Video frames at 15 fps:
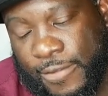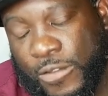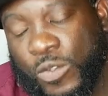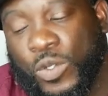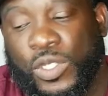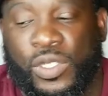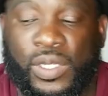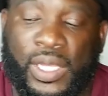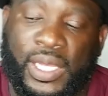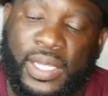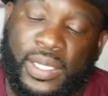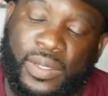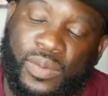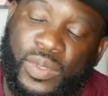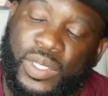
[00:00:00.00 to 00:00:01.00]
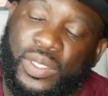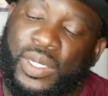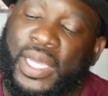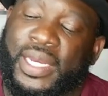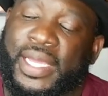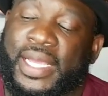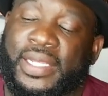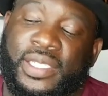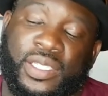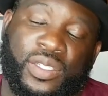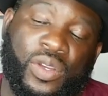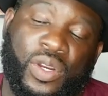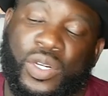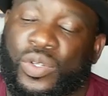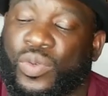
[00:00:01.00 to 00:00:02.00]
Would you like to ask this
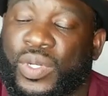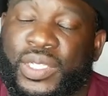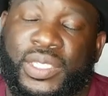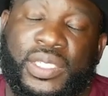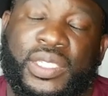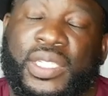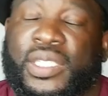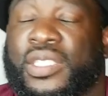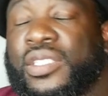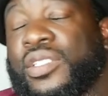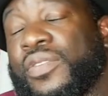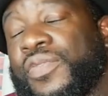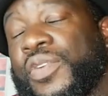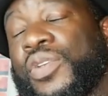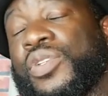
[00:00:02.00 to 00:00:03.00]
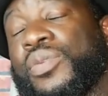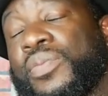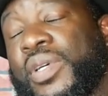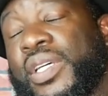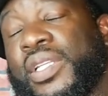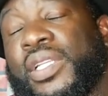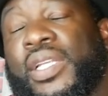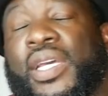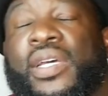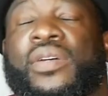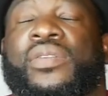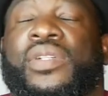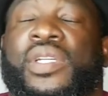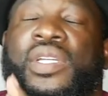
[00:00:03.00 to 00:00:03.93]
card a question? This is your future money now.